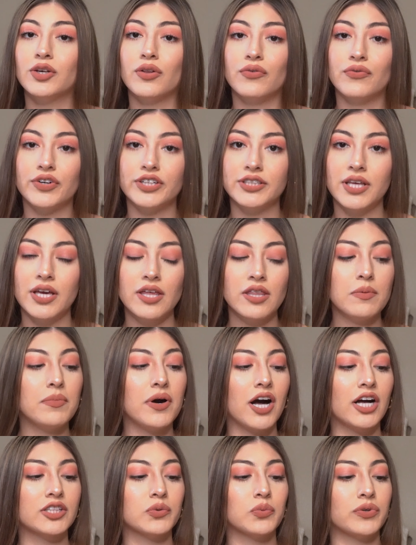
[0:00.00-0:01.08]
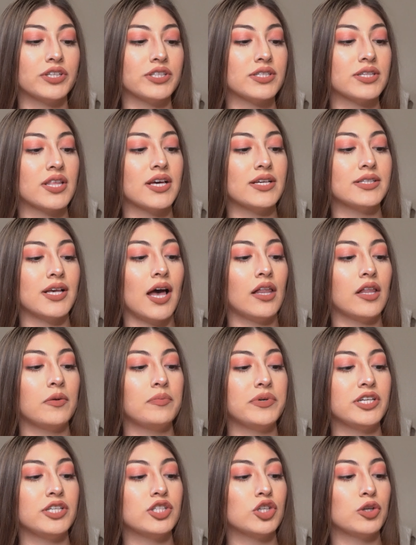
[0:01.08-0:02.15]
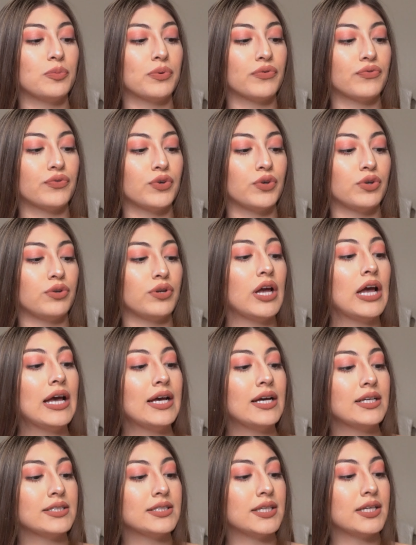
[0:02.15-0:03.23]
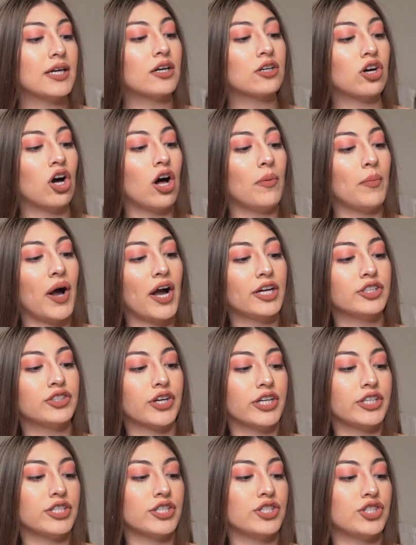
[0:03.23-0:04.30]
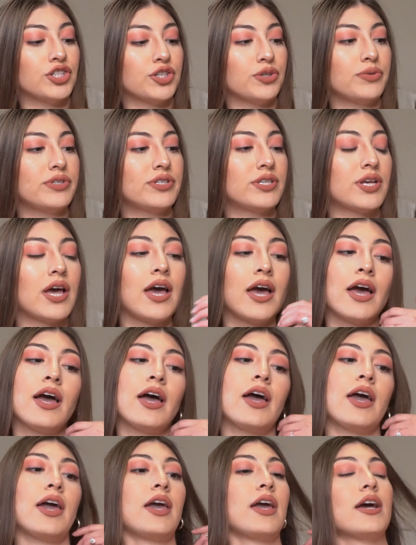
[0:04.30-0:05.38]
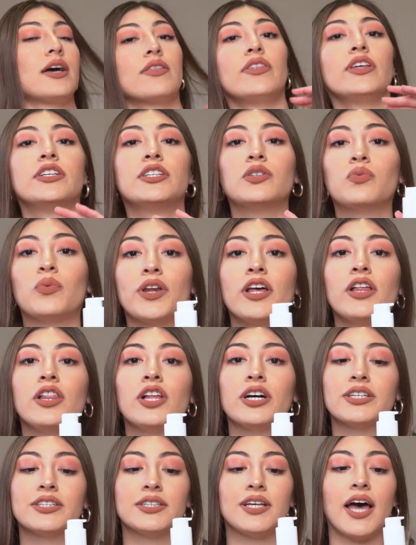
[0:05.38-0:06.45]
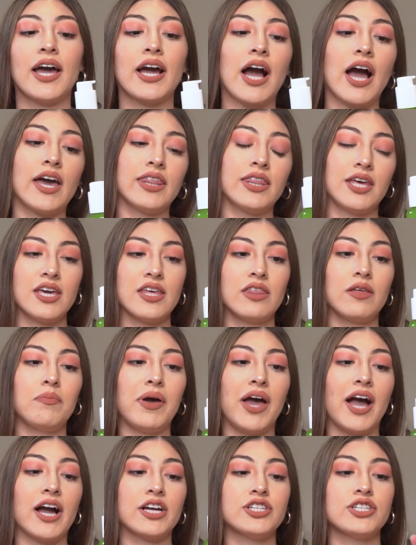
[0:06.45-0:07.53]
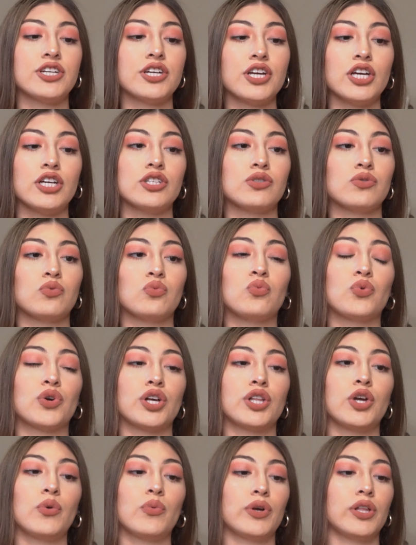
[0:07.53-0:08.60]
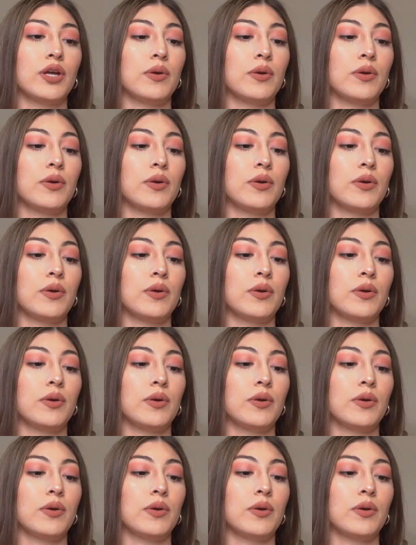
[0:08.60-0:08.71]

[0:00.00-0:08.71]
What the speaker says: so the first thing in the box was this LME Superfood Sika Calm Hydration Juice. And this is what it looks like. I think the packaging is really